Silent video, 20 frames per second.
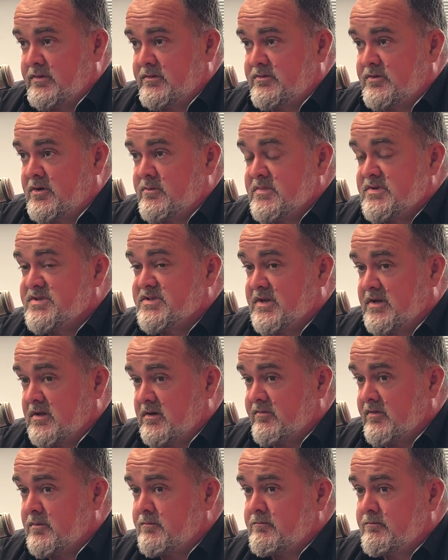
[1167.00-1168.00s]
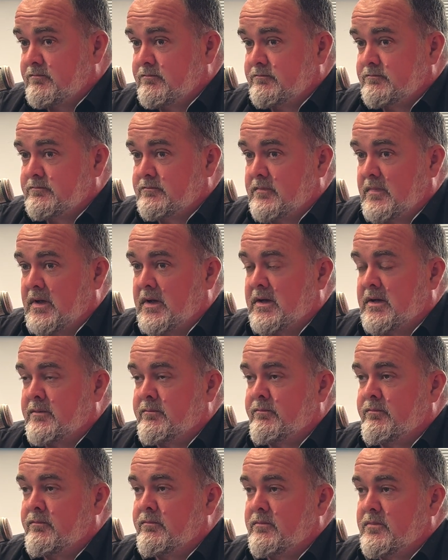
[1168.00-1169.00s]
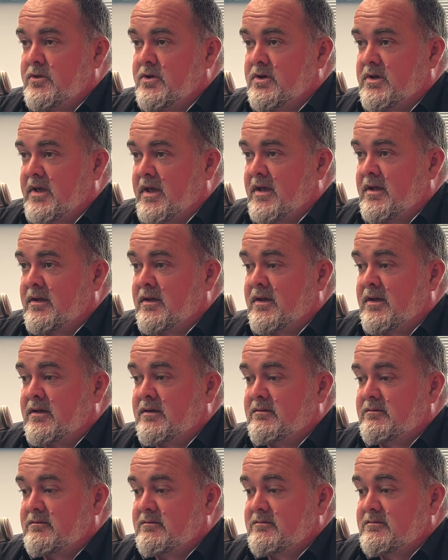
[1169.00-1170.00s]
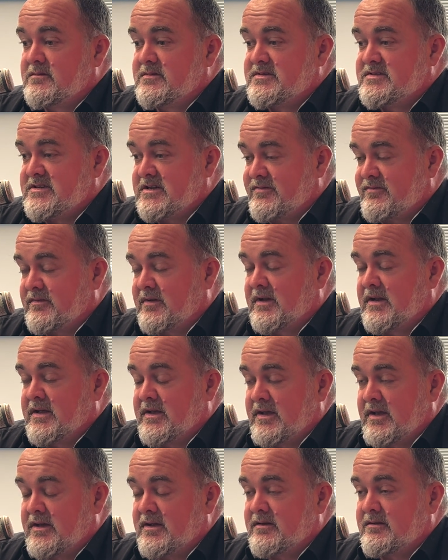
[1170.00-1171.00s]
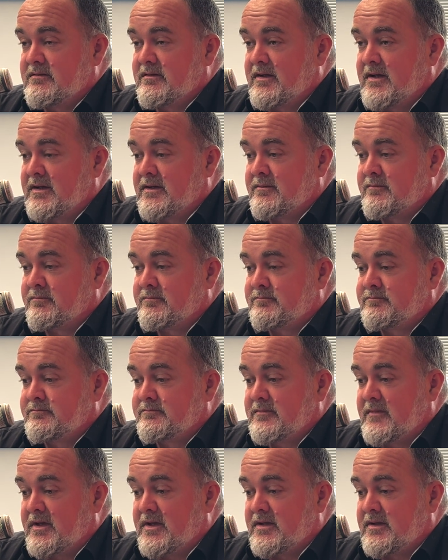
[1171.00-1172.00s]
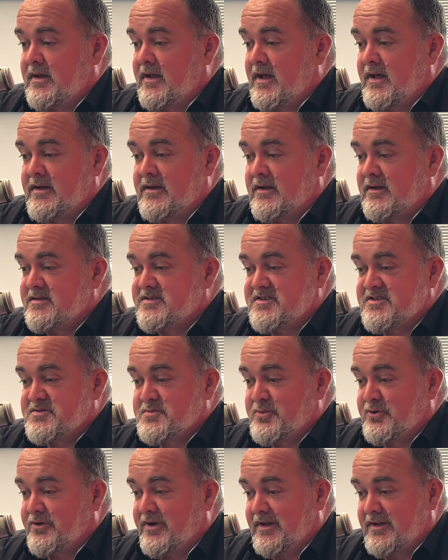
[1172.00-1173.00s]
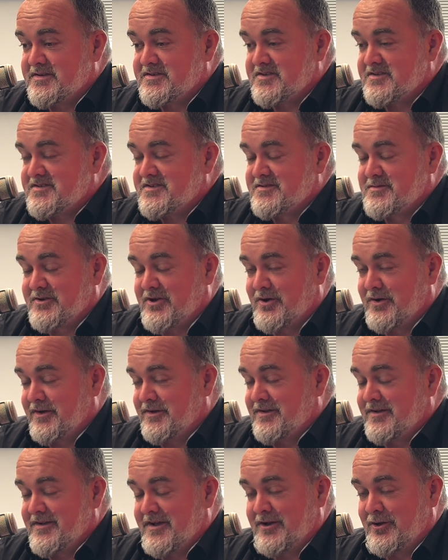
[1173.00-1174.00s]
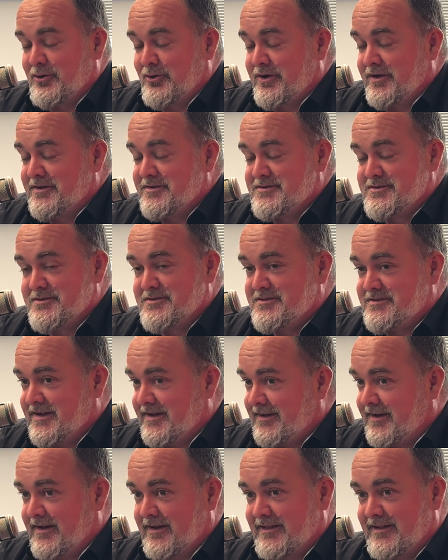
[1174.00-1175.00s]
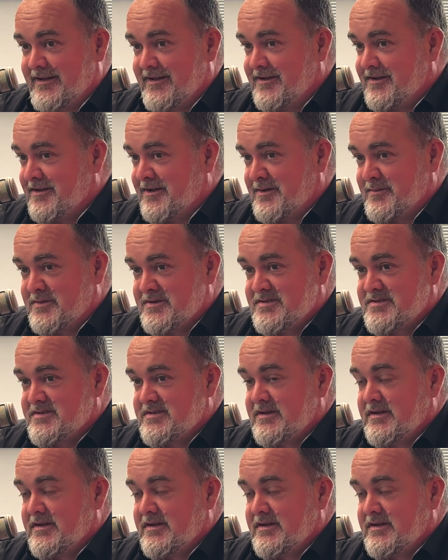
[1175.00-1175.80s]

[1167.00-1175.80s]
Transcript: don't be scared of them. You can definitely get analysis paralysis, going and looking too technically at your numbers.